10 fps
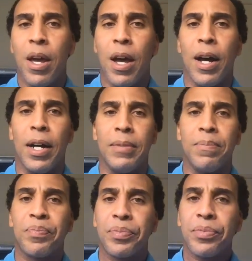
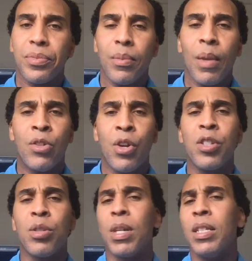Um, so
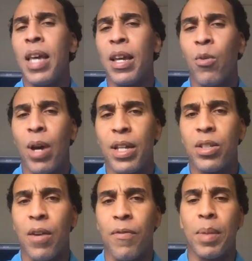here's some key
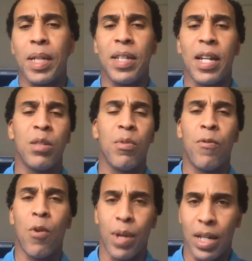takeaways uh, from that section
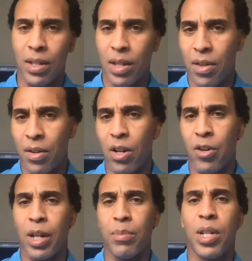before we get into the other
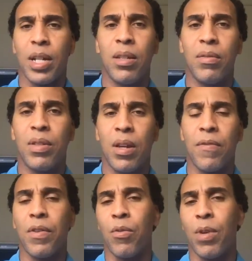learning objectives uh,
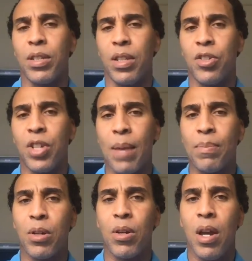for the rest of this
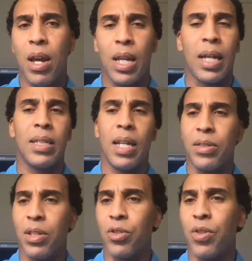chapter. And like I said, I'll
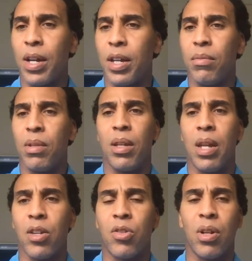still try and keep the
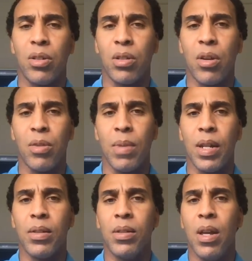lecture under 30
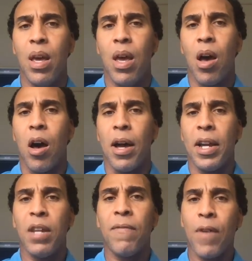minutes. Uh,
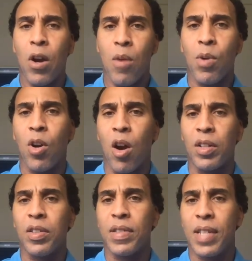any firm,
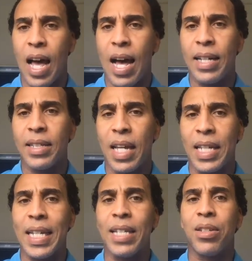regardless of size, uh,
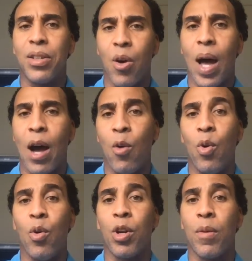needs to know how it
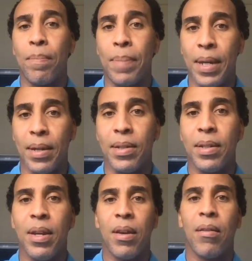will compete
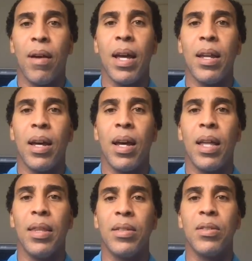right?
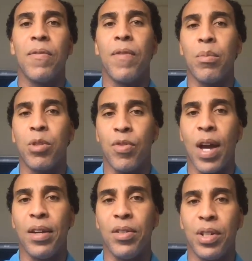Uh, this is a firm
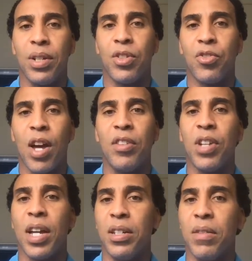strategy.
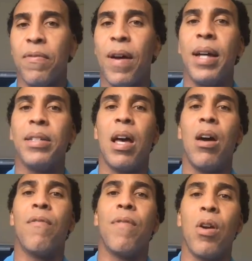Strategy identifies
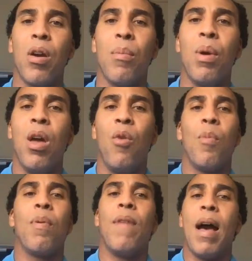how a firm will
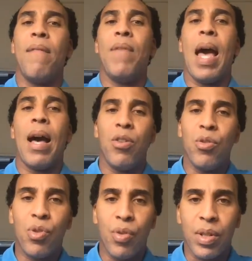provide
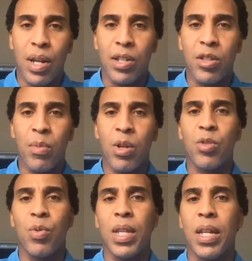value to its
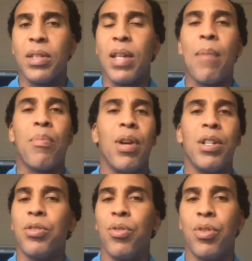customers within its
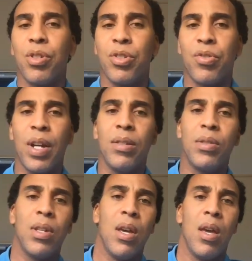operational constraints.